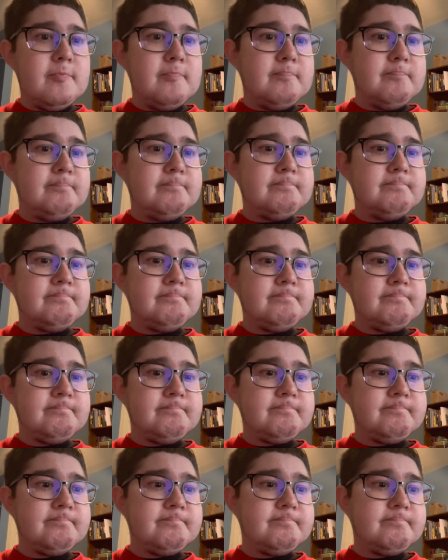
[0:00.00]

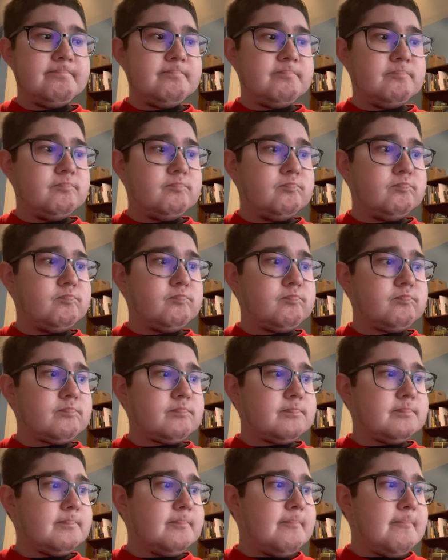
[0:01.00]

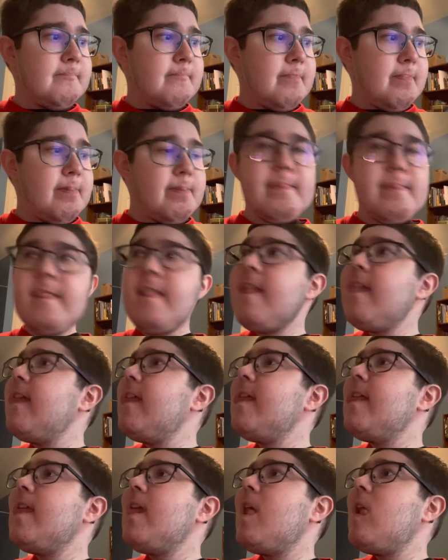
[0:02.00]

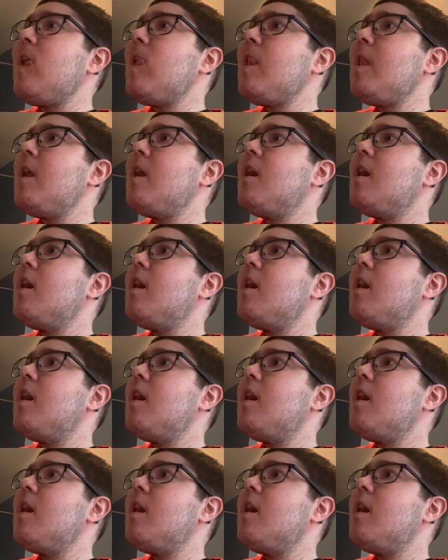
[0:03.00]
Nobody speaks.